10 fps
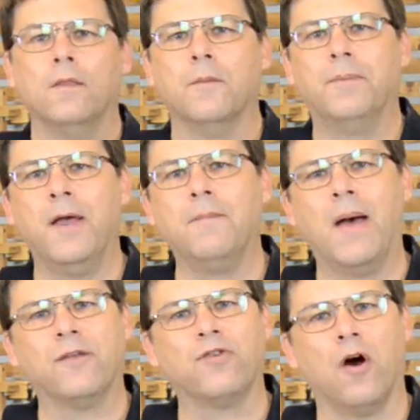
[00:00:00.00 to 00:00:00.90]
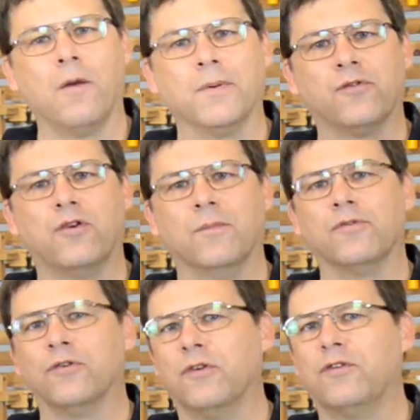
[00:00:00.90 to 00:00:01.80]
The blade match arbor
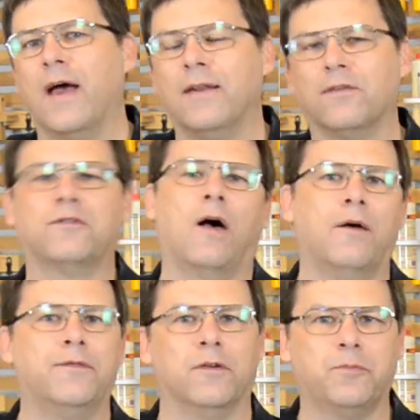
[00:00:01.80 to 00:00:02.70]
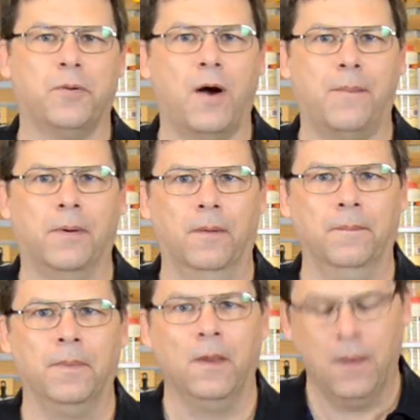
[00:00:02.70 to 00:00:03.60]
shims are designed to solve this problem.
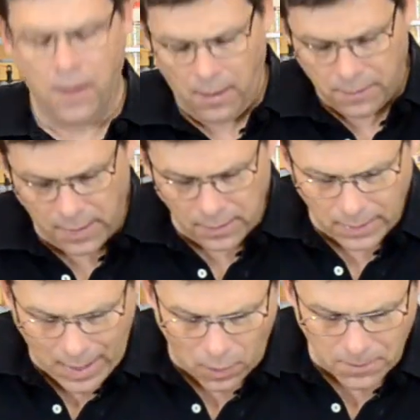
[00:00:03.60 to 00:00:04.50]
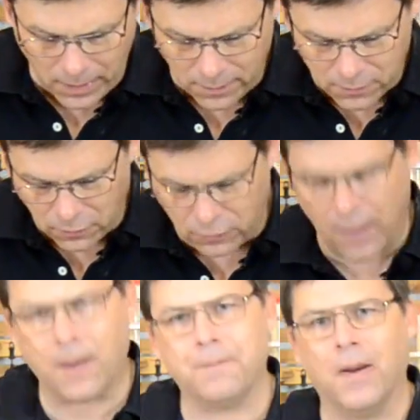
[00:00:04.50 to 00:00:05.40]
They allow me to
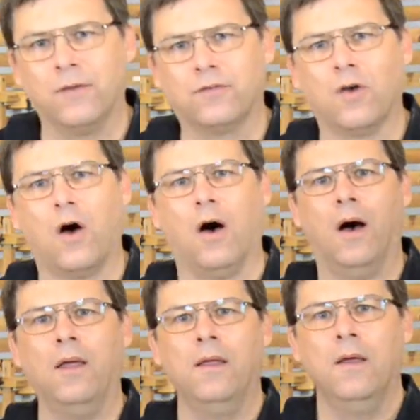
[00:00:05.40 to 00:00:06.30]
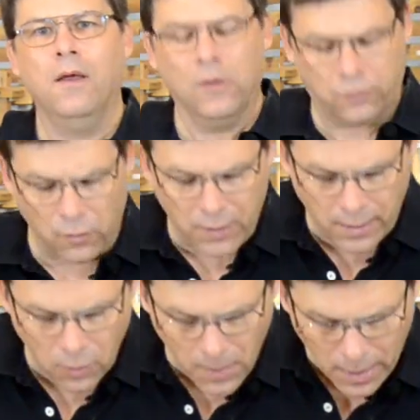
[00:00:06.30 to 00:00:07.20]
set up my saw so
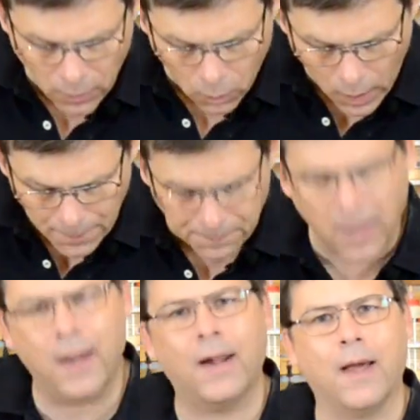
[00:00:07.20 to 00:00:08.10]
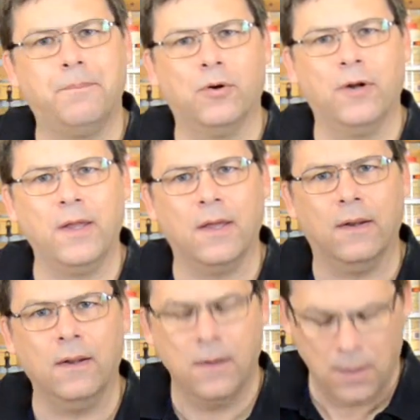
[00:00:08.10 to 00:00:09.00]
that no matter what blade I put
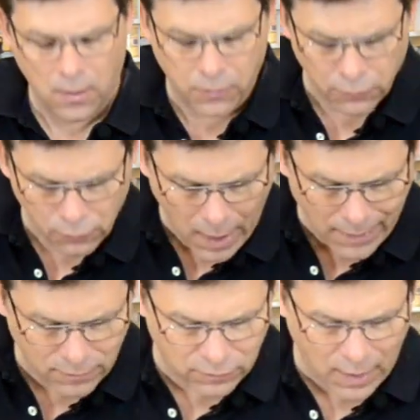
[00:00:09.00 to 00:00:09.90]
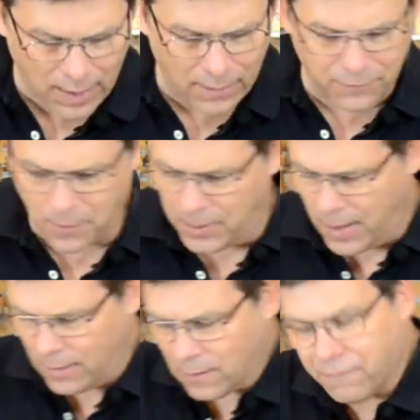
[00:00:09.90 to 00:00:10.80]
in, the right side of the
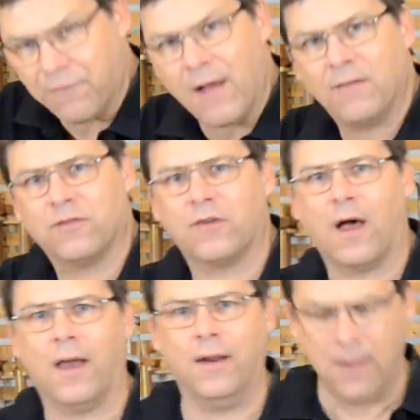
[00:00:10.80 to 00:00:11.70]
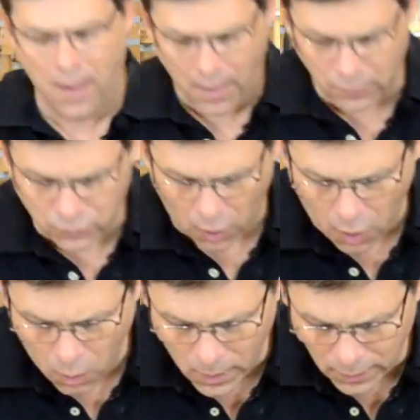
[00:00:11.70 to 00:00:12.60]
blade, the fence side, is
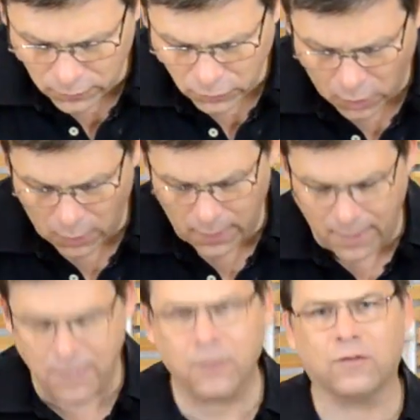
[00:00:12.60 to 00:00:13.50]
always in the